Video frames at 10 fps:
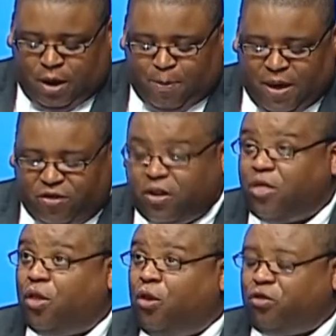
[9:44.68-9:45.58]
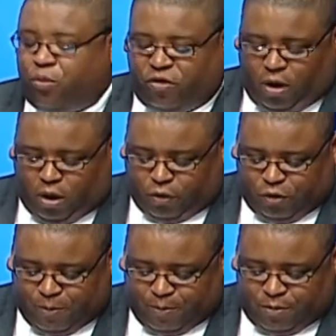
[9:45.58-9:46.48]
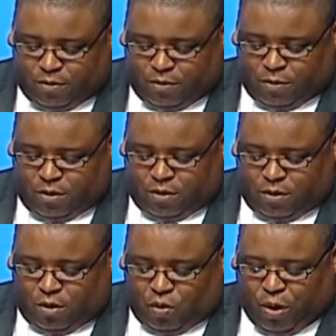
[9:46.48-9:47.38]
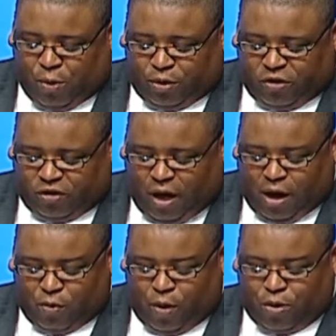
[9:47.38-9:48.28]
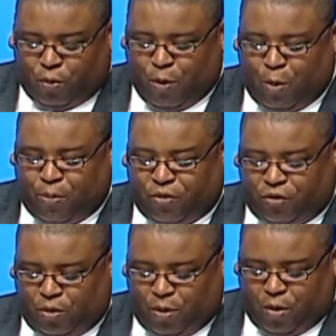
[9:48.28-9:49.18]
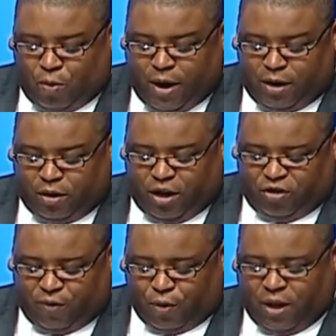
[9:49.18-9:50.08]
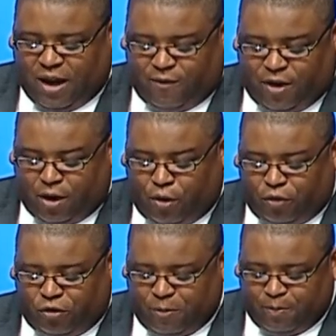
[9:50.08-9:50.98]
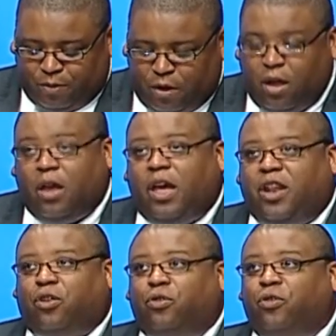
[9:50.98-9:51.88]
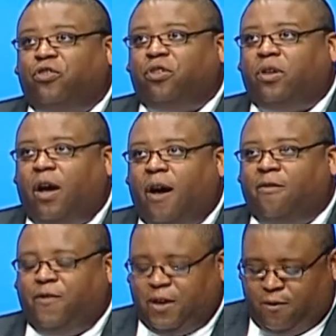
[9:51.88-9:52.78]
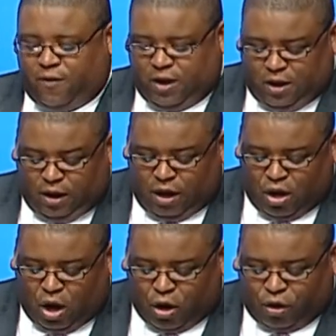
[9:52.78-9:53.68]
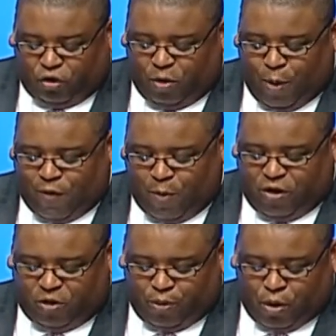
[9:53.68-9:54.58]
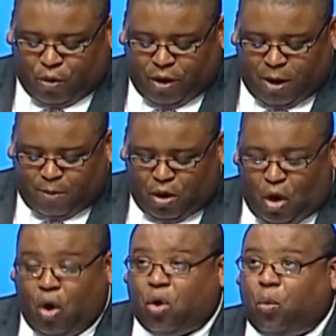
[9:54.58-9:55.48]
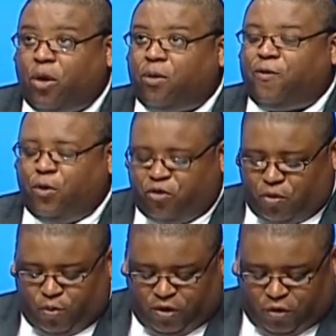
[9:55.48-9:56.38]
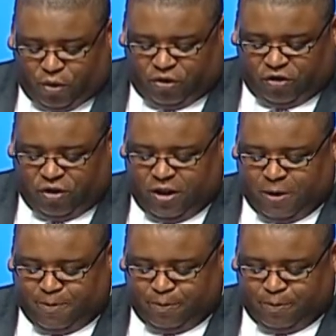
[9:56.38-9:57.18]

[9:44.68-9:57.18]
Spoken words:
Based on those results, we will decide whether we will pursue a regulation for light vehicles, inclusion of V2V in our consumer information program, or whether future research is needed.